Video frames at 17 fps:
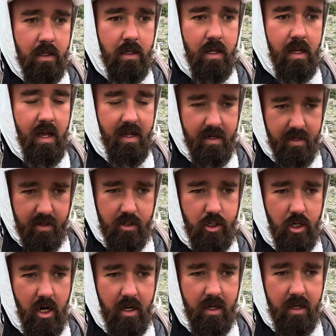head to the
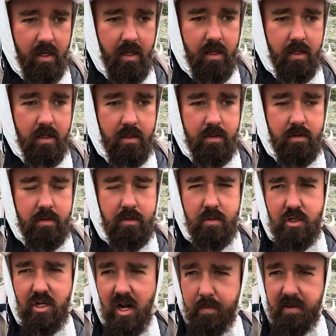truck,
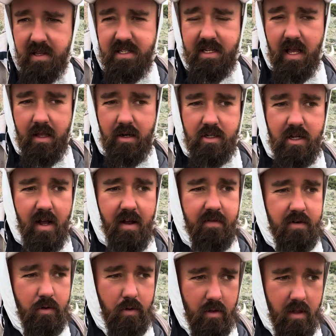drop these antlers
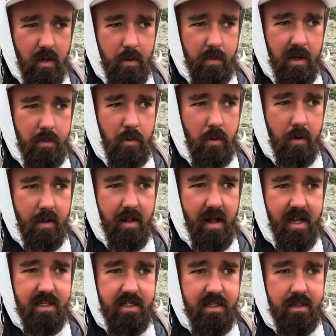off, do a little bit more
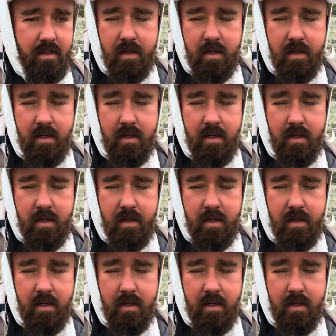glassing,